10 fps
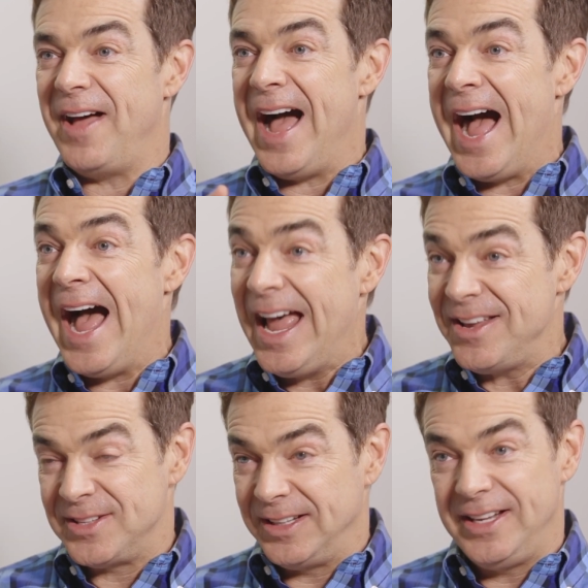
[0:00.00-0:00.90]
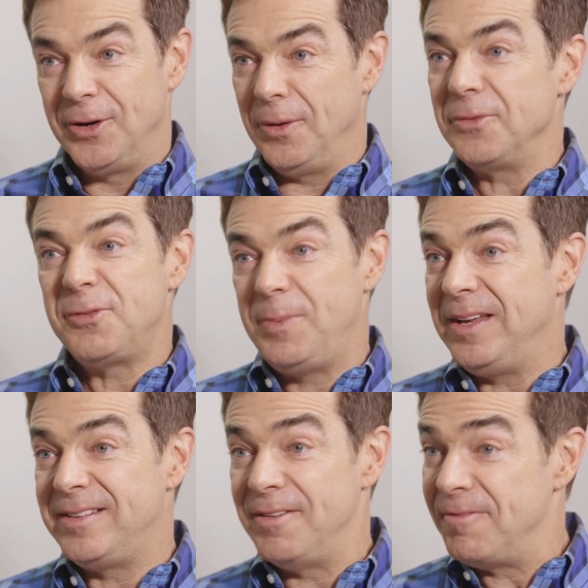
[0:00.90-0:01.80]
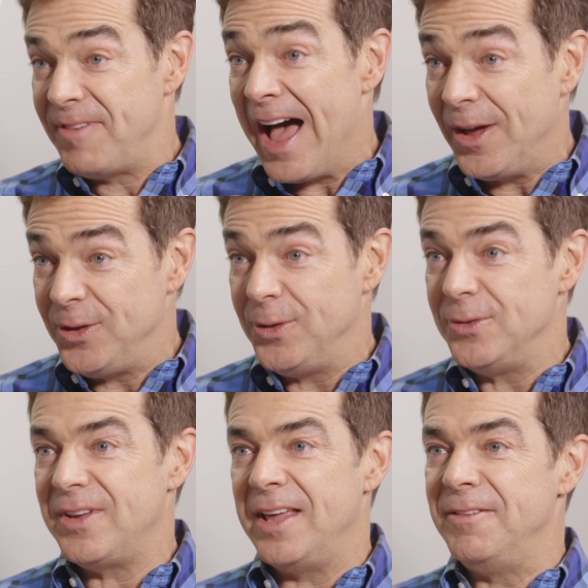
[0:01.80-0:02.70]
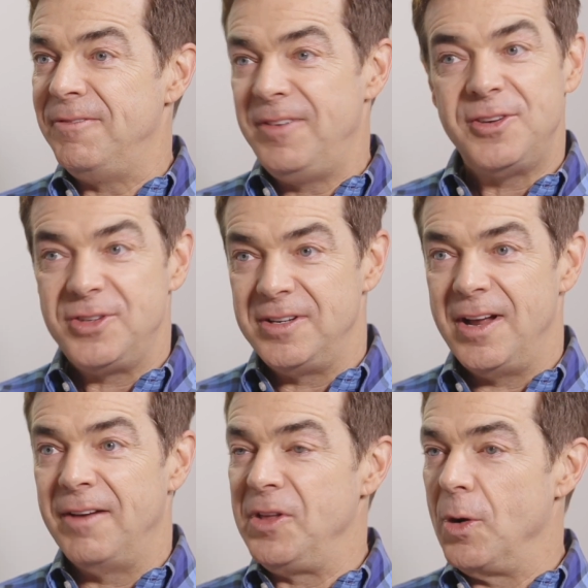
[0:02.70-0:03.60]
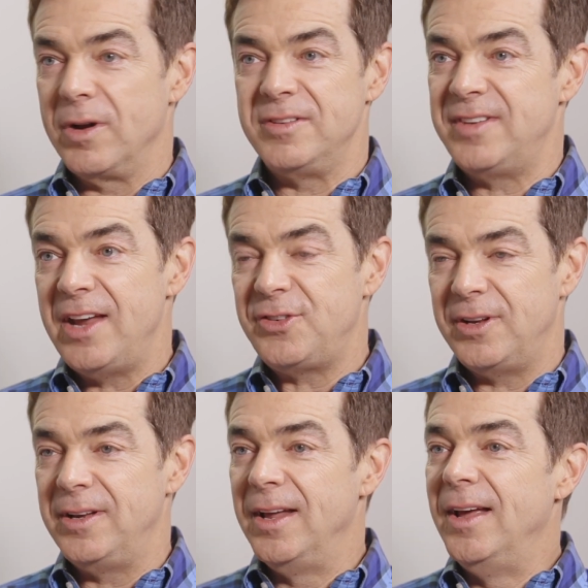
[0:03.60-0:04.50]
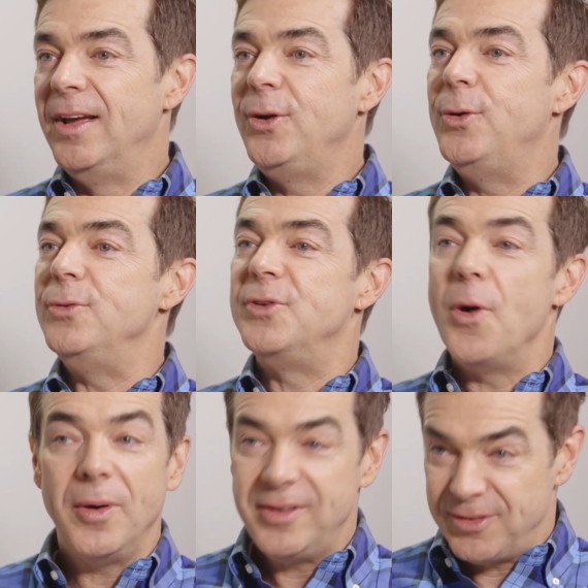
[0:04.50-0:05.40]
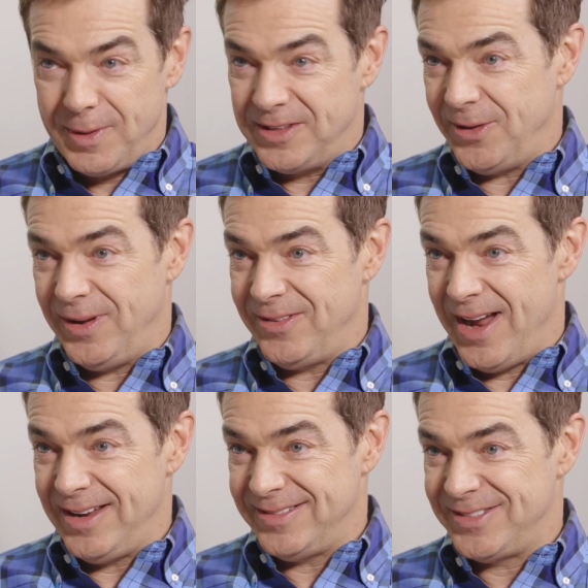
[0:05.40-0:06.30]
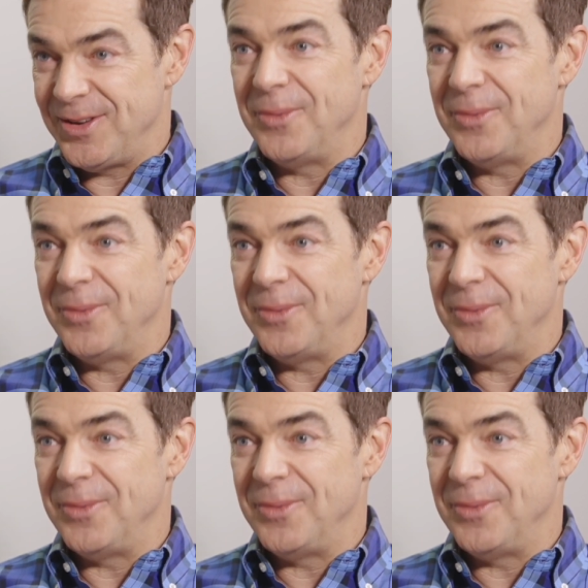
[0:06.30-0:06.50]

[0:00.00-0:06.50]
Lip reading: And if I, as the leader, don't speak to the values and the vision of the organization, who's going to speak to it, right?